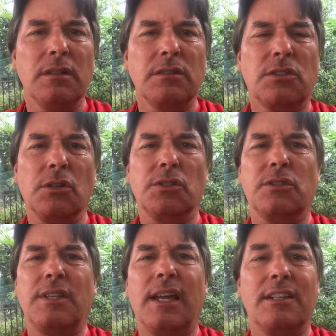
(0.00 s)
social
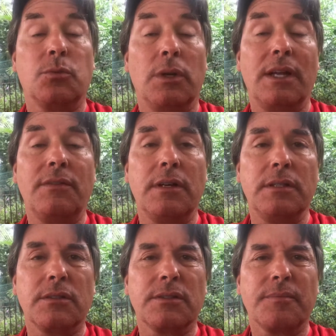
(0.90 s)
status, whatever it
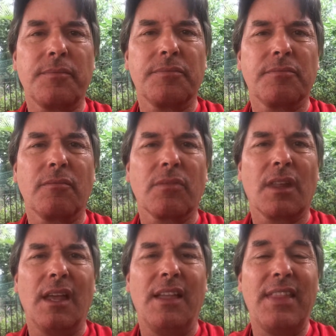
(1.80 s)
is.
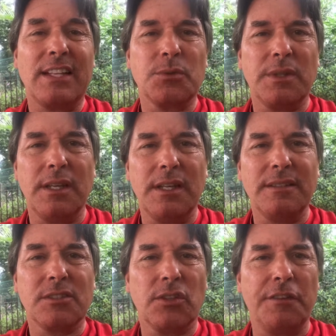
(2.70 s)
And that's what they
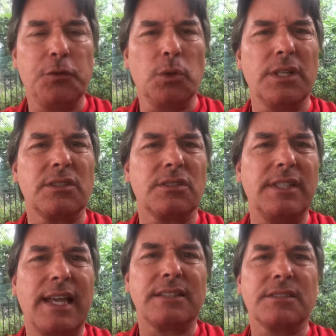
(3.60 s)
did. So they fooled us,
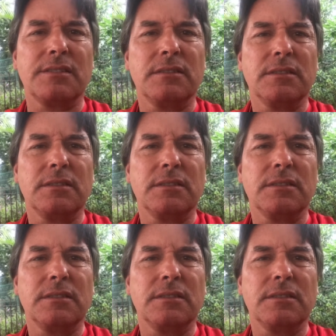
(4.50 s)
yes.